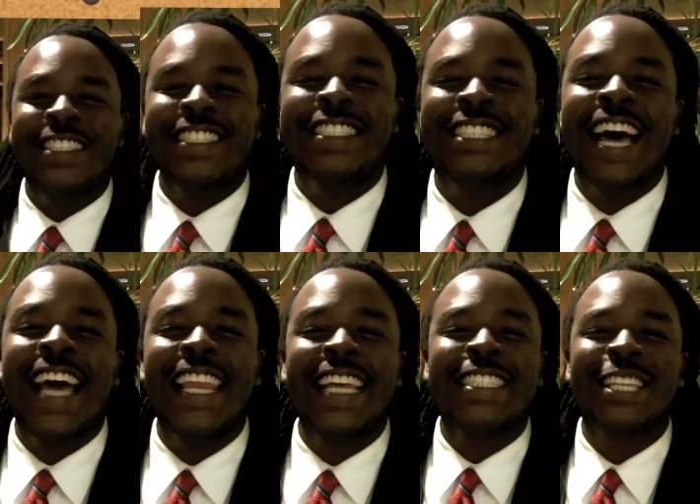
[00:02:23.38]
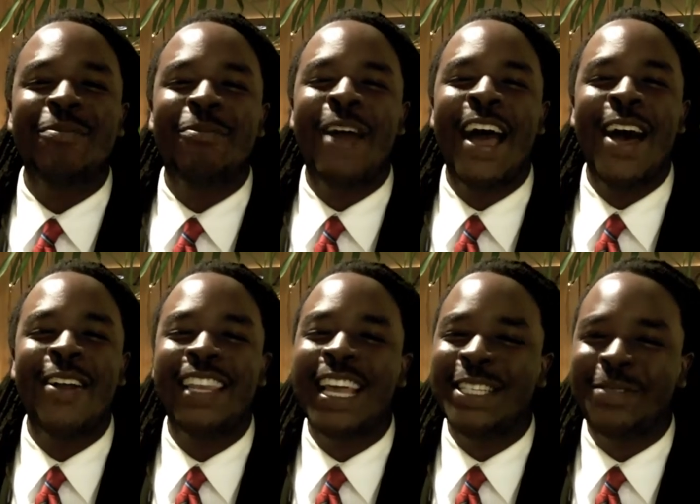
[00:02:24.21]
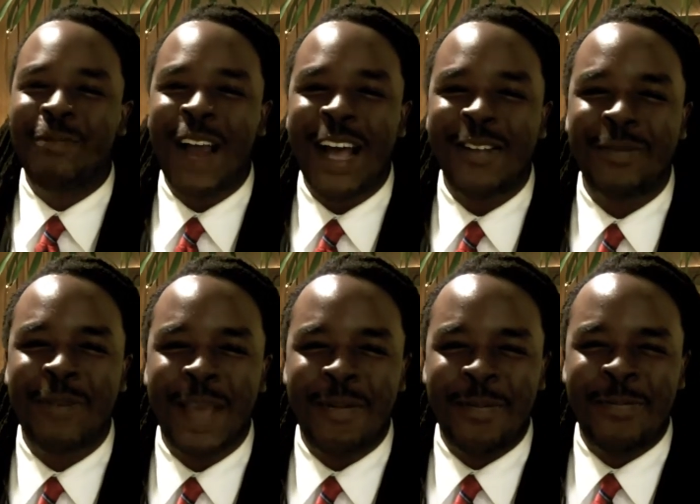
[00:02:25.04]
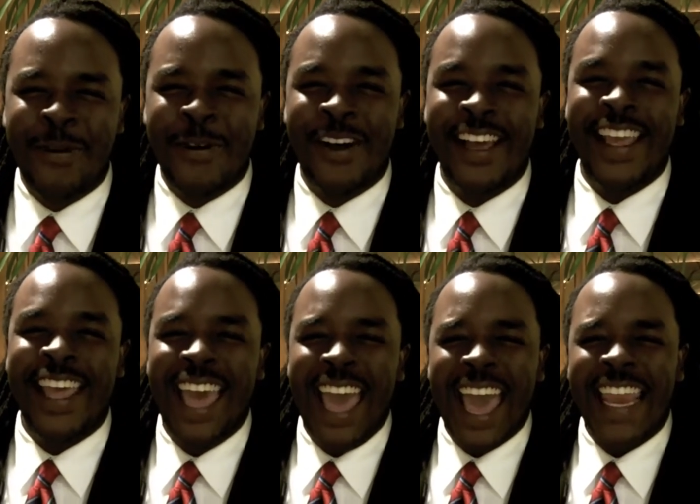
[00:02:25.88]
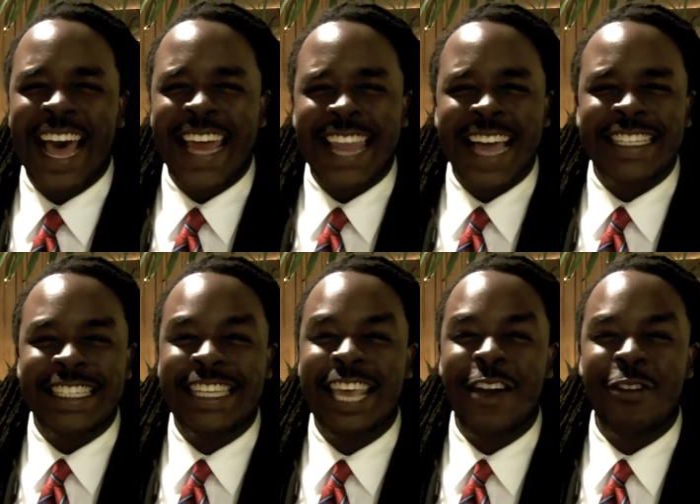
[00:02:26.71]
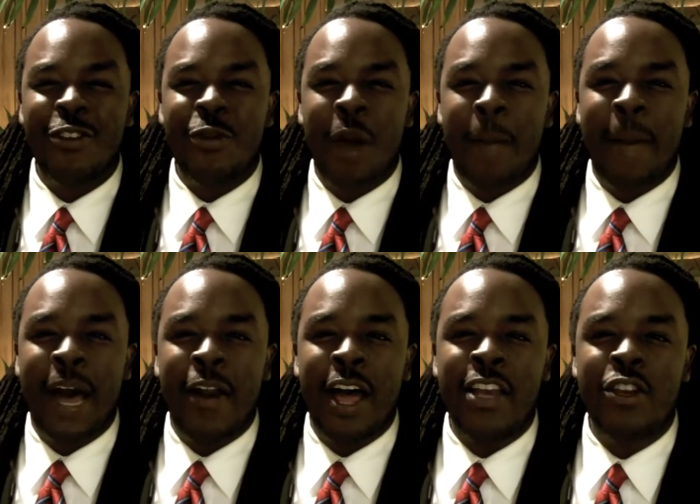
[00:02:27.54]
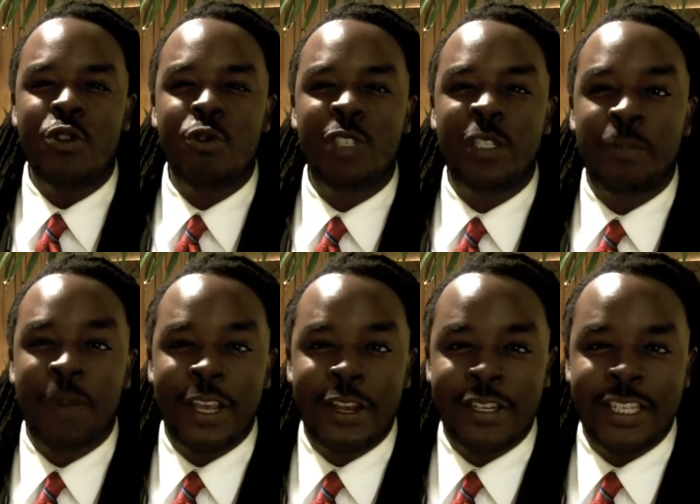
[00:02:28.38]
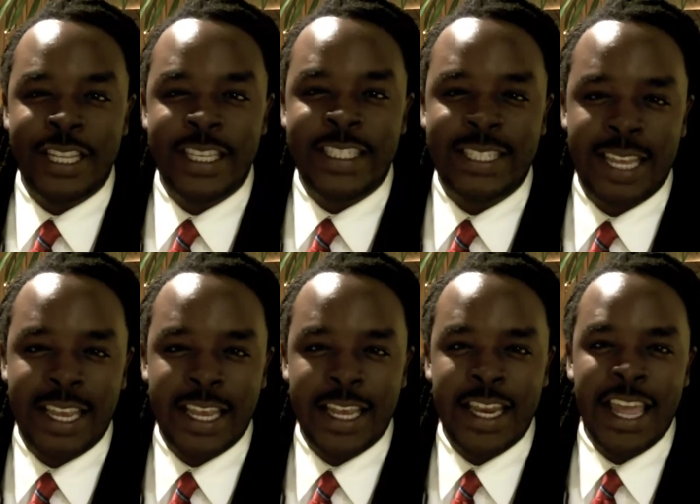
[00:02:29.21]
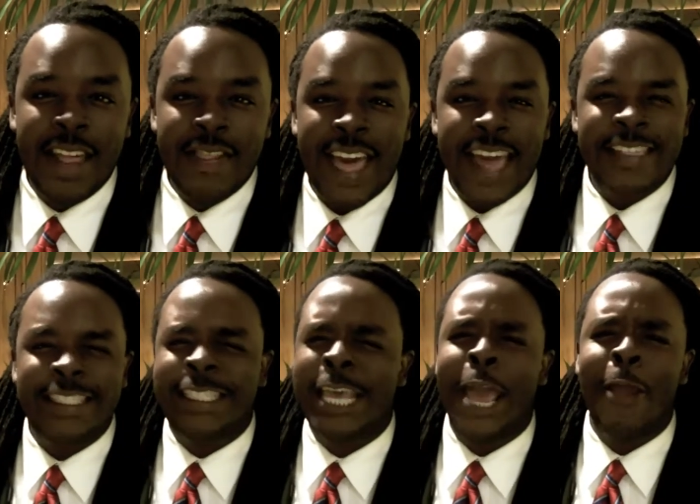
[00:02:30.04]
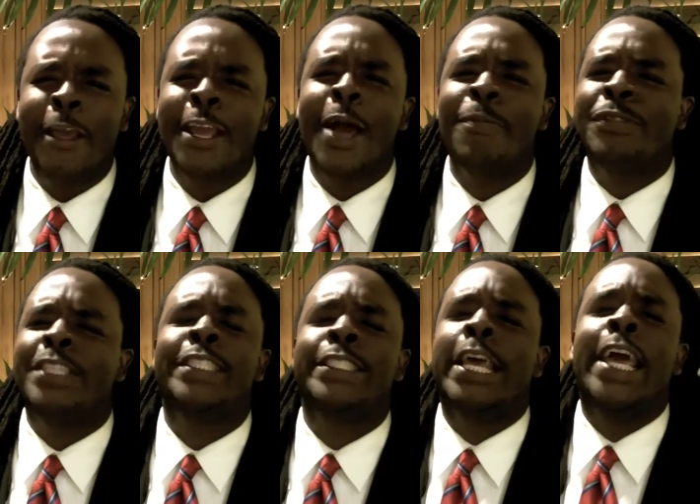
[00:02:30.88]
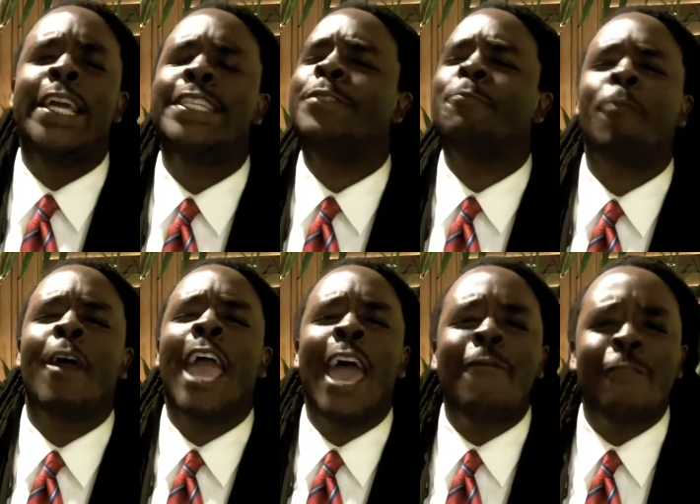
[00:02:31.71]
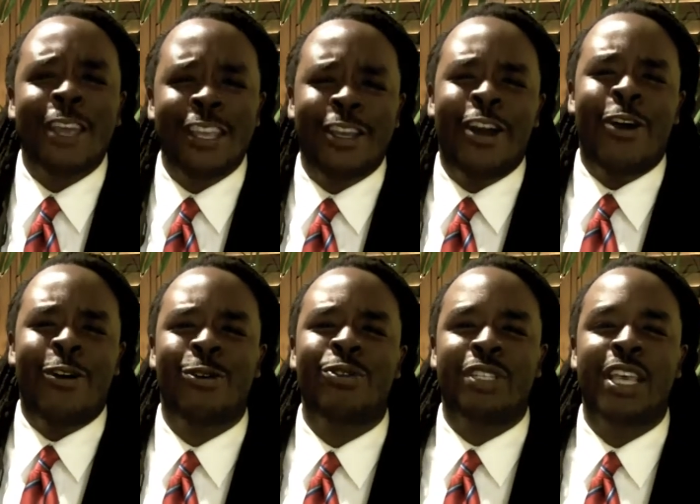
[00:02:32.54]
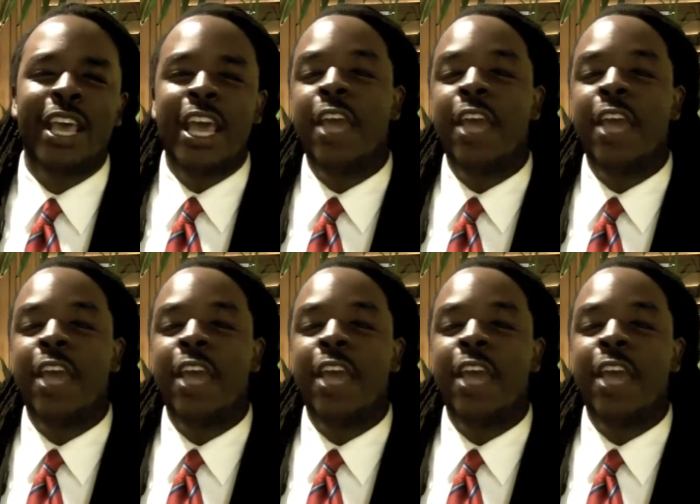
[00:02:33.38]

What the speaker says: this is John Leslie Brown, Les Brown's baby boy. And I'd like to tell you about a new speaker to the scene that is tearing up the stage wherever he goes.